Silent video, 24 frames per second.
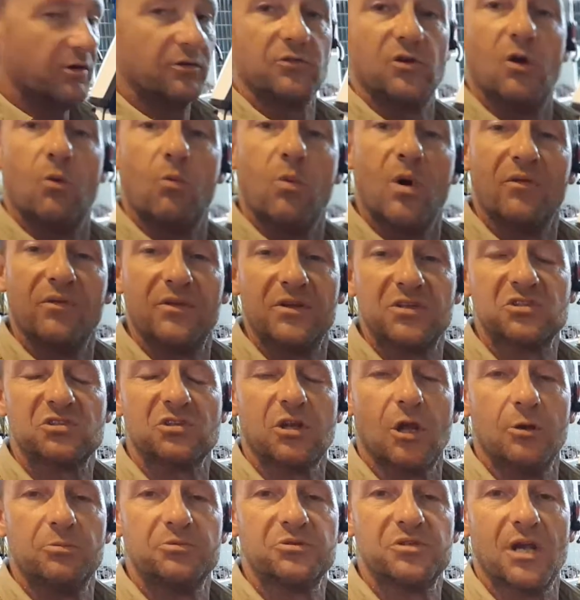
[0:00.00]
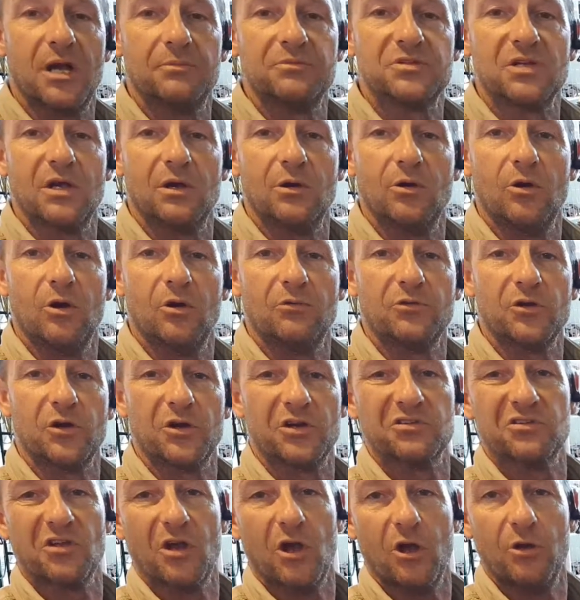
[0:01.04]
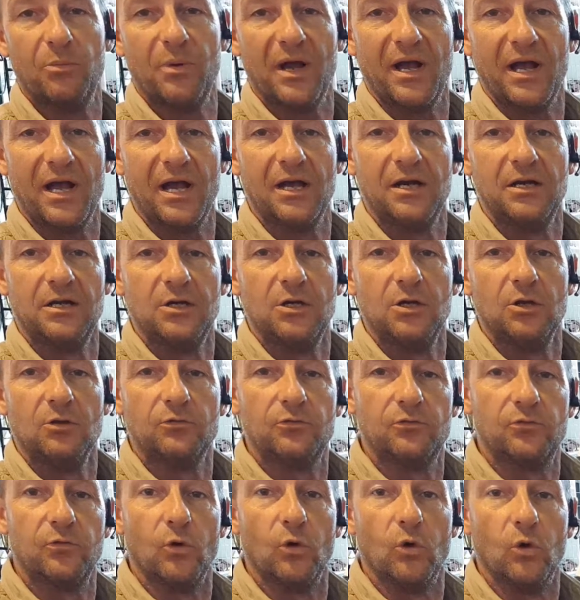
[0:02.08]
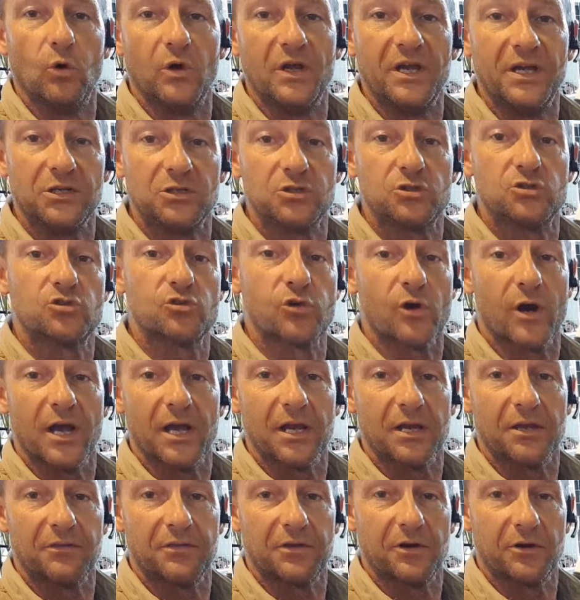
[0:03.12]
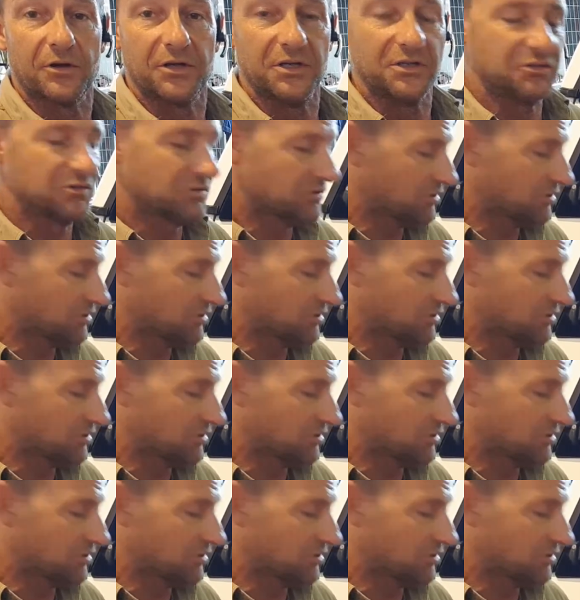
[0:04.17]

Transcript: I've got one that slopes up. So I've got a tow bar for each trailer that I need to